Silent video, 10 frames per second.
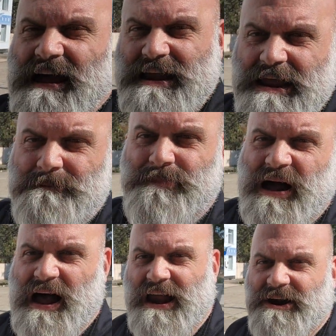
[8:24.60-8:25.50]

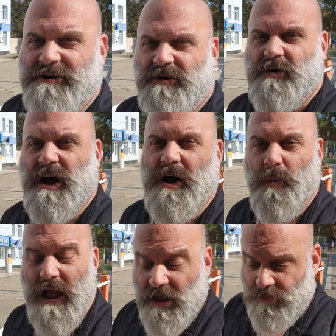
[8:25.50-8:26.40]
Empire,
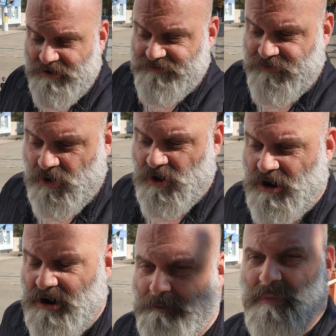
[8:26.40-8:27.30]
well
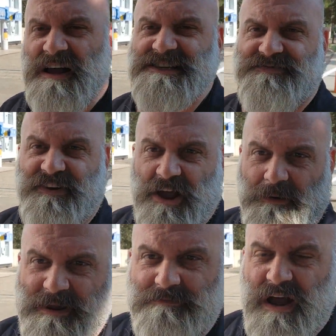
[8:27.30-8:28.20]
before
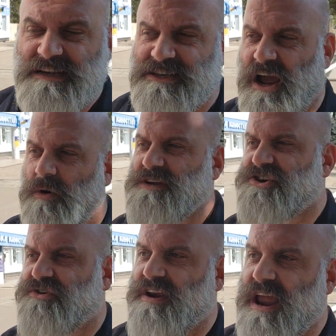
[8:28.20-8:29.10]
Mosfilm in Moscow was
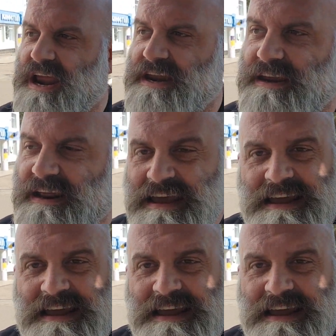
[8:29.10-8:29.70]
created.